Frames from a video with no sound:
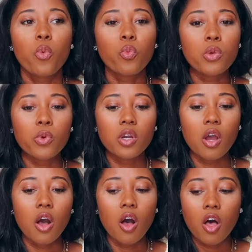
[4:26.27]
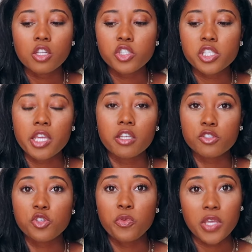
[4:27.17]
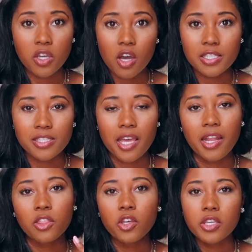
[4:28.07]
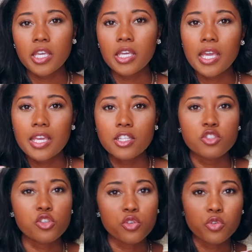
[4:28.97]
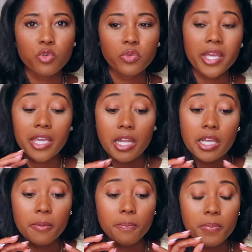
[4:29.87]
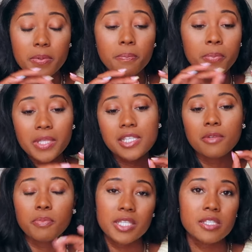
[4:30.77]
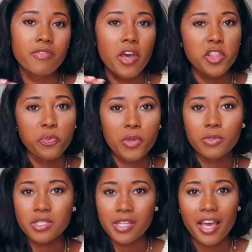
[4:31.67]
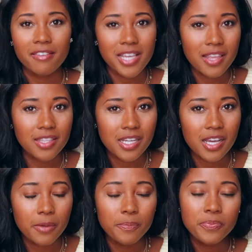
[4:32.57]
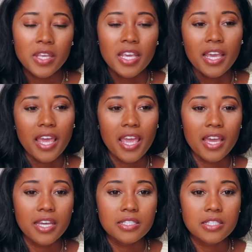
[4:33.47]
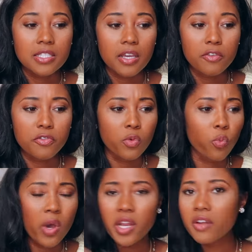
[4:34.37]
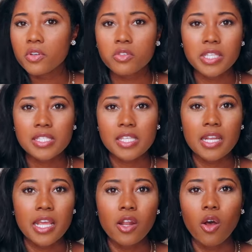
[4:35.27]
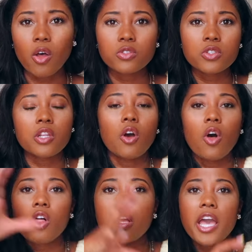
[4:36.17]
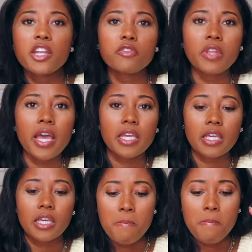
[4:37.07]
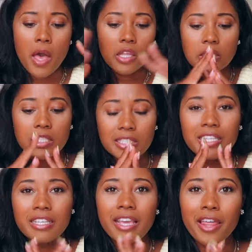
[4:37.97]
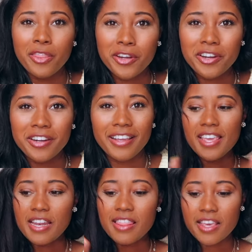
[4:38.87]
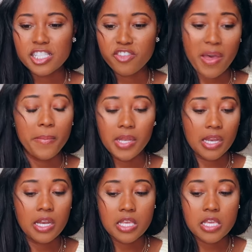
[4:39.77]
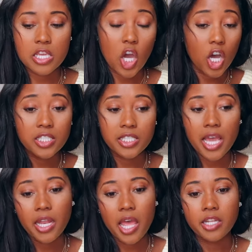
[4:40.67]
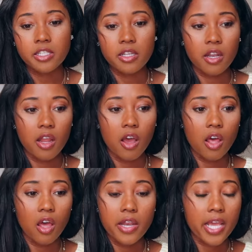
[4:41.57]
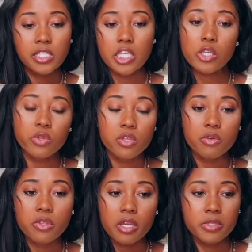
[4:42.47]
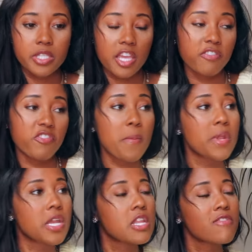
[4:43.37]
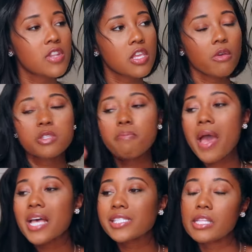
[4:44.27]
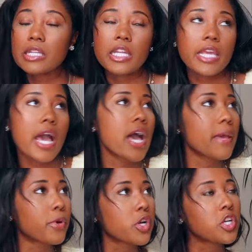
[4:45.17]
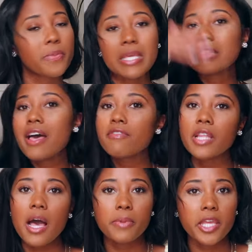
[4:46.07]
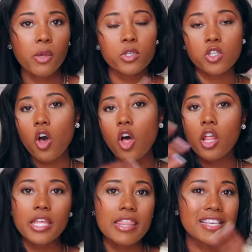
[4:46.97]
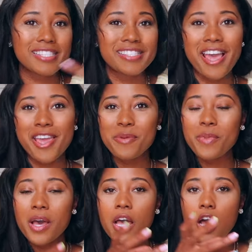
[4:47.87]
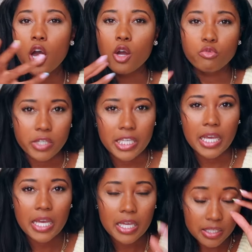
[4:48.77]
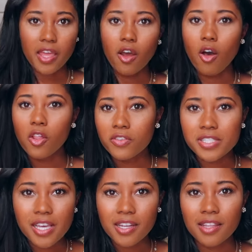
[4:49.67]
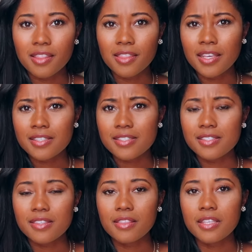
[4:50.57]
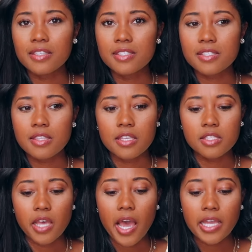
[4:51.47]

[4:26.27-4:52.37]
we were all just like consuming content and looking into like getting bits and pieces of other people's lives at the time. And for whatever reason, it all kind of like melded together in this femininity content. And next thing you knew, there was like femininity videos, masculinity, hypergamy, level up, like it was all in the same arena. And all of a sudden these